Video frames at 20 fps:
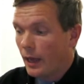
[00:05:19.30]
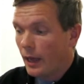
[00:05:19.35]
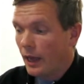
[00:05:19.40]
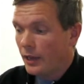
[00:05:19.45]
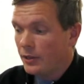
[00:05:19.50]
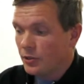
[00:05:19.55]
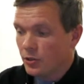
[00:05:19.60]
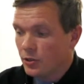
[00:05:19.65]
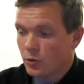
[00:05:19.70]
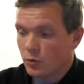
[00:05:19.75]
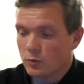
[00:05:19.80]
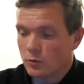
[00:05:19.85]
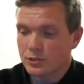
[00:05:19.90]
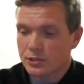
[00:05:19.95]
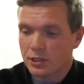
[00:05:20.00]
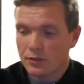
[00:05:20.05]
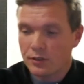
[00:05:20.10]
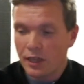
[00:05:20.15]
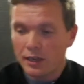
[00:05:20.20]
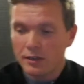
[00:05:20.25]
and you can
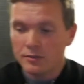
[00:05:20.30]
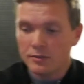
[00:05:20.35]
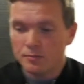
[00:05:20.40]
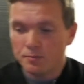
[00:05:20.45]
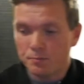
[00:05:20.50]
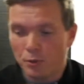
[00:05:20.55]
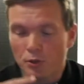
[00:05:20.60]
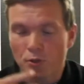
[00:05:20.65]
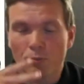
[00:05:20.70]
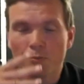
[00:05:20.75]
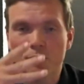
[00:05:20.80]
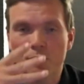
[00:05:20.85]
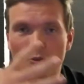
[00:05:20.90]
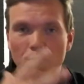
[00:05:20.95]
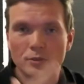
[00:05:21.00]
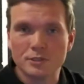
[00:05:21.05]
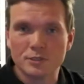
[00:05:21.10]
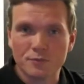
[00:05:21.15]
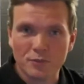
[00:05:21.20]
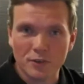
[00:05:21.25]
also then put them
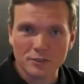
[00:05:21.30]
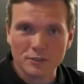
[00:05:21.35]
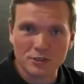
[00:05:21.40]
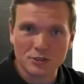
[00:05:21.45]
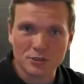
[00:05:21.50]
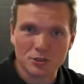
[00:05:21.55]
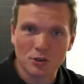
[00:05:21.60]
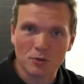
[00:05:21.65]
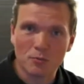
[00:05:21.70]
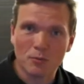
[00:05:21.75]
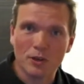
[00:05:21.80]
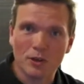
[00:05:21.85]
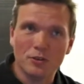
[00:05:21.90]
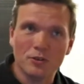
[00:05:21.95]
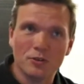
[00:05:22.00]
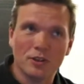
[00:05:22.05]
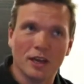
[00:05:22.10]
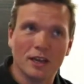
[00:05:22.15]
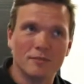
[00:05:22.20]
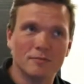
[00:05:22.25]
through into Photoshop, where
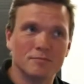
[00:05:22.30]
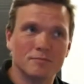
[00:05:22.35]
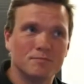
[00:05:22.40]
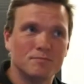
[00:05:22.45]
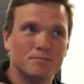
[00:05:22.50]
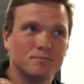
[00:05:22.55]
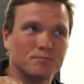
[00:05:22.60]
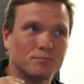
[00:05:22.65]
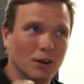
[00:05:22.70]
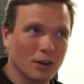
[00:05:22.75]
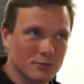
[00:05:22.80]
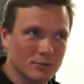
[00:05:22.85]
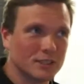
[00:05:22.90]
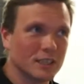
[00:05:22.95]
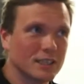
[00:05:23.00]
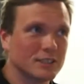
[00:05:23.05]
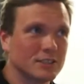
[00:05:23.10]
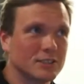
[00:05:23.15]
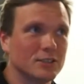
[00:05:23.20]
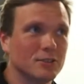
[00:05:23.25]
you then
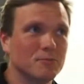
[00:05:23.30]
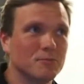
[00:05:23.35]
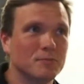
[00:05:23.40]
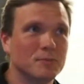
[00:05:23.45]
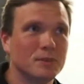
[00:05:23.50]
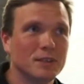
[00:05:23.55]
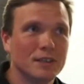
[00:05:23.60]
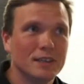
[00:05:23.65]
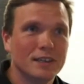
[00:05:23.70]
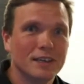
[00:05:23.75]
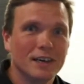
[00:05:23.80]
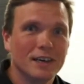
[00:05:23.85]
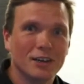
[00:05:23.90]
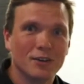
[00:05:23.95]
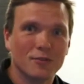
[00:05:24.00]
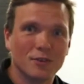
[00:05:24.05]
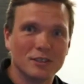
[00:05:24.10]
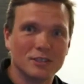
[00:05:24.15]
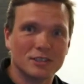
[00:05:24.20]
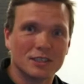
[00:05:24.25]
process them and
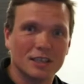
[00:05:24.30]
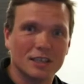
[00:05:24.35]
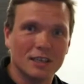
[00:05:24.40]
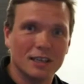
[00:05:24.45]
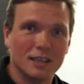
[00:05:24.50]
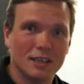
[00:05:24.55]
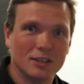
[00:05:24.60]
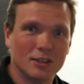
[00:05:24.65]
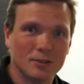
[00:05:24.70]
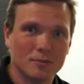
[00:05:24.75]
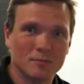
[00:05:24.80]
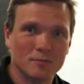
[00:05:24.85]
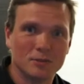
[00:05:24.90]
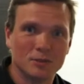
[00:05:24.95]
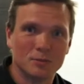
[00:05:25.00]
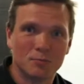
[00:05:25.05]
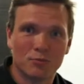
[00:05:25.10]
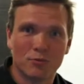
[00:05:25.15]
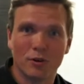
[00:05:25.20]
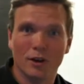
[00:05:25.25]
eventually lead them
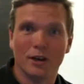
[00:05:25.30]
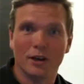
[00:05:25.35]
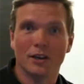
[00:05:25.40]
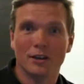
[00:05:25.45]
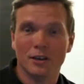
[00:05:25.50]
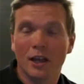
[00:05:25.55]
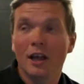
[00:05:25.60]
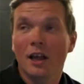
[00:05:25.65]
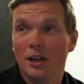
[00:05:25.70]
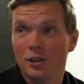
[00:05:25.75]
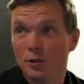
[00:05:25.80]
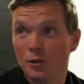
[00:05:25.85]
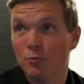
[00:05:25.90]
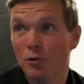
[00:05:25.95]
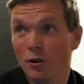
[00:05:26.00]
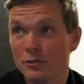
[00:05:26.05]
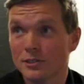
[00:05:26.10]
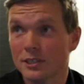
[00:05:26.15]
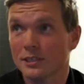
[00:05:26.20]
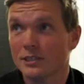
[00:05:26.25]
to print. And you're
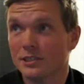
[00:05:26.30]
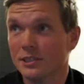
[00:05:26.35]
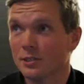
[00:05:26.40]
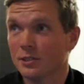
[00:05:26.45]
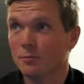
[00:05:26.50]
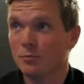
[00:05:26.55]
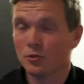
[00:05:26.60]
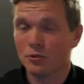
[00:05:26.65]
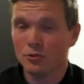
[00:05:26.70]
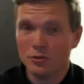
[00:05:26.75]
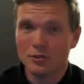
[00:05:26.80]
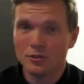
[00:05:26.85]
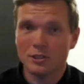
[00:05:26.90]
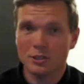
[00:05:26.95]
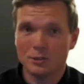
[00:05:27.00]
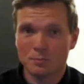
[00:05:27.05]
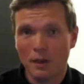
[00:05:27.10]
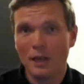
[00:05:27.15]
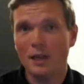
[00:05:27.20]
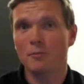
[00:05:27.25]
processing them through the
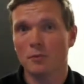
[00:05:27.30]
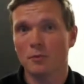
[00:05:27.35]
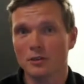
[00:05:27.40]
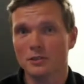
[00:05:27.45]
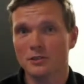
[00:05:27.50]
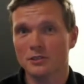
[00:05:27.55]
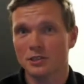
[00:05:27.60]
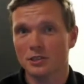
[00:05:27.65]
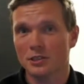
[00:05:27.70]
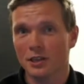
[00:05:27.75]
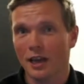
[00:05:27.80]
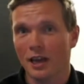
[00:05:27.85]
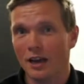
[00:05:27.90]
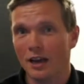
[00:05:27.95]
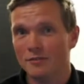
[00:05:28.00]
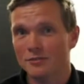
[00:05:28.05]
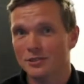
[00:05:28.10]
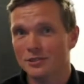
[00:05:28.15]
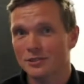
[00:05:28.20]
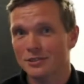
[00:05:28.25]
display monitor that you
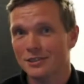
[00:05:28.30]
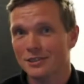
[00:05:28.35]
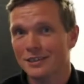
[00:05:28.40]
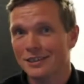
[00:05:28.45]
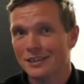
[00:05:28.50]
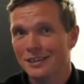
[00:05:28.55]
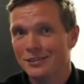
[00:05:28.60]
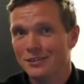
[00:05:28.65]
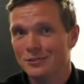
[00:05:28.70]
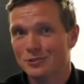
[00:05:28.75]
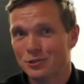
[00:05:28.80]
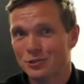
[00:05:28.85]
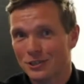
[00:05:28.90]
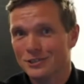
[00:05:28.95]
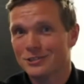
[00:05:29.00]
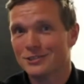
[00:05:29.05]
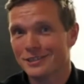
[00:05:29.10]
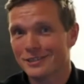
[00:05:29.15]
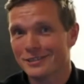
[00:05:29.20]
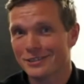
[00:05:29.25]
have, so that you're
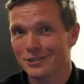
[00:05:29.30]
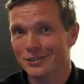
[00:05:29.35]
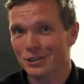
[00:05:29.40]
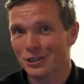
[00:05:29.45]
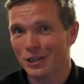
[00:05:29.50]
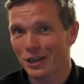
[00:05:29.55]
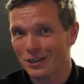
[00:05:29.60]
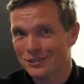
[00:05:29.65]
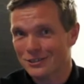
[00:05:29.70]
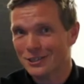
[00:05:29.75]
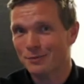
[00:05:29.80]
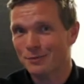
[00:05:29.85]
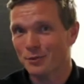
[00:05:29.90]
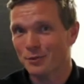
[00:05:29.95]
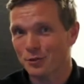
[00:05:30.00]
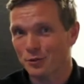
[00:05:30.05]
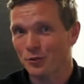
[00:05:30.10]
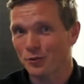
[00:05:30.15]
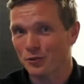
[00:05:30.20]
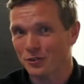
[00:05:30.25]
trusting that the colors coming
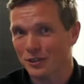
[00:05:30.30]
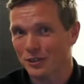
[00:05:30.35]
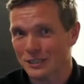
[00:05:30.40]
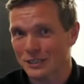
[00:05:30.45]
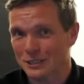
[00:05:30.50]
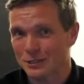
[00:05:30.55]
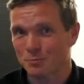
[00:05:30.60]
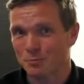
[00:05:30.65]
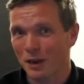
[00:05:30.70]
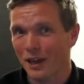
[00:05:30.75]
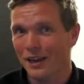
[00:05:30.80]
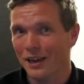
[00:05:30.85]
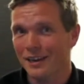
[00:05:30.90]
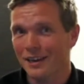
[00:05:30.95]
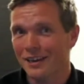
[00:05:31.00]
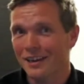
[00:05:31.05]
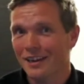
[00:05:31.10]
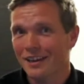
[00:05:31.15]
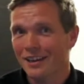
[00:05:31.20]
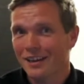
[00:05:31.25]
through on the
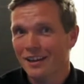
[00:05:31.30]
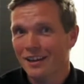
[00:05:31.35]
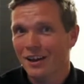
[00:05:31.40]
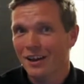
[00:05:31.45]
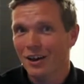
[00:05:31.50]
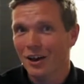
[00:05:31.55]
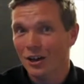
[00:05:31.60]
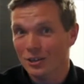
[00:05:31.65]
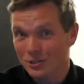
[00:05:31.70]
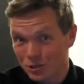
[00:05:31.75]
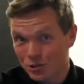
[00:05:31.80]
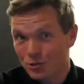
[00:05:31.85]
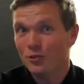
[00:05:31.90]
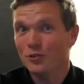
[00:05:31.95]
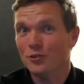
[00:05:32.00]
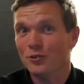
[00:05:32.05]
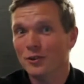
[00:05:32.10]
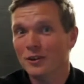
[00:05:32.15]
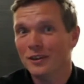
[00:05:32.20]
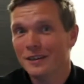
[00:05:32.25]
display are
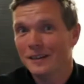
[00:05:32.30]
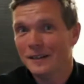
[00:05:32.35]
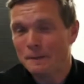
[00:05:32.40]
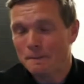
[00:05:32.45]
true.